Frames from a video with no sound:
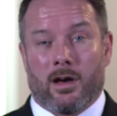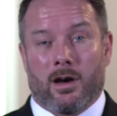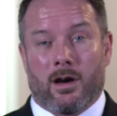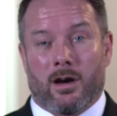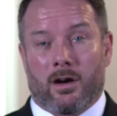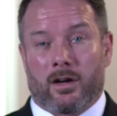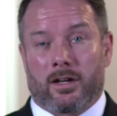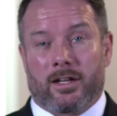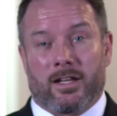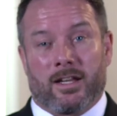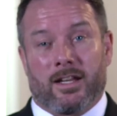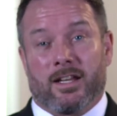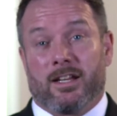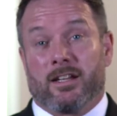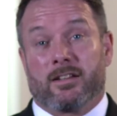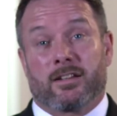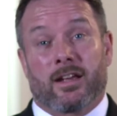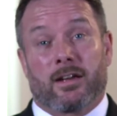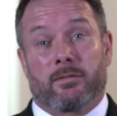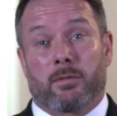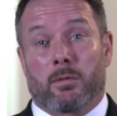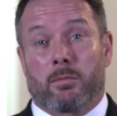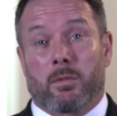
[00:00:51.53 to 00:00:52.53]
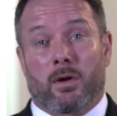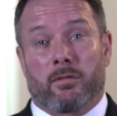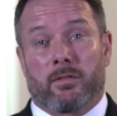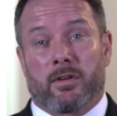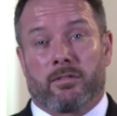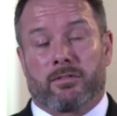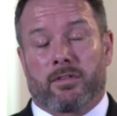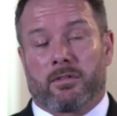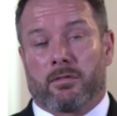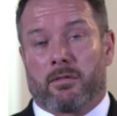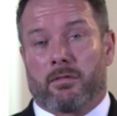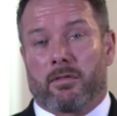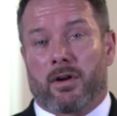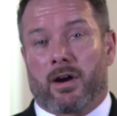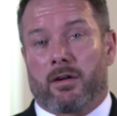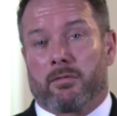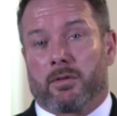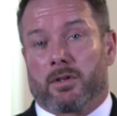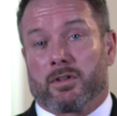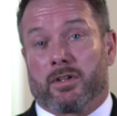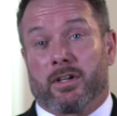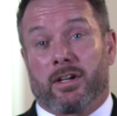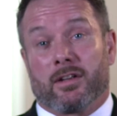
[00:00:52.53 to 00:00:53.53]
or get any type of permit from
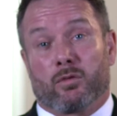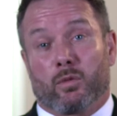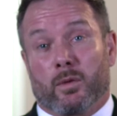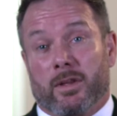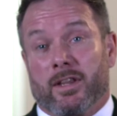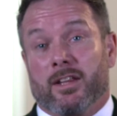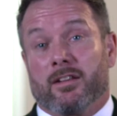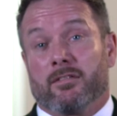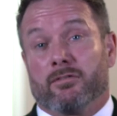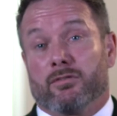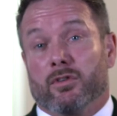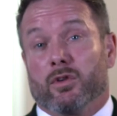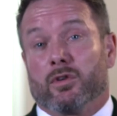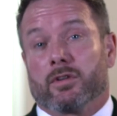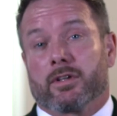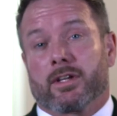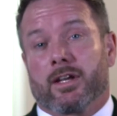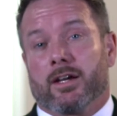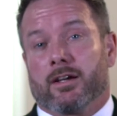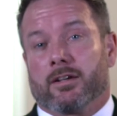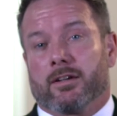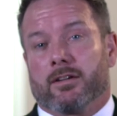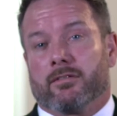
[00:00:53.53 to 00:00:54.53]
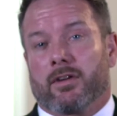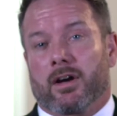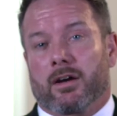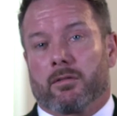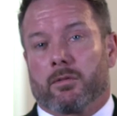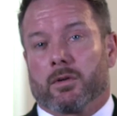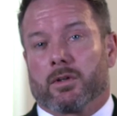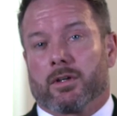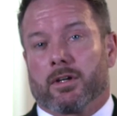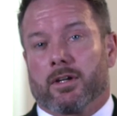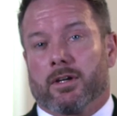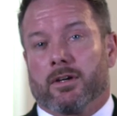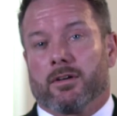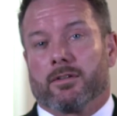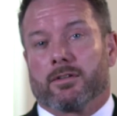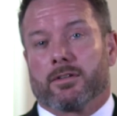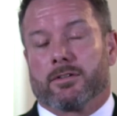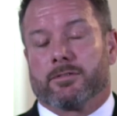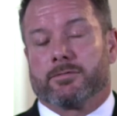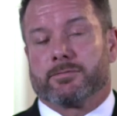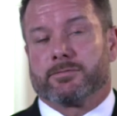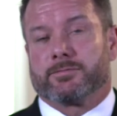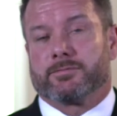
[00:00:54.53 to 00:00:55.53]
environmental health within Fulton County Environmental Health.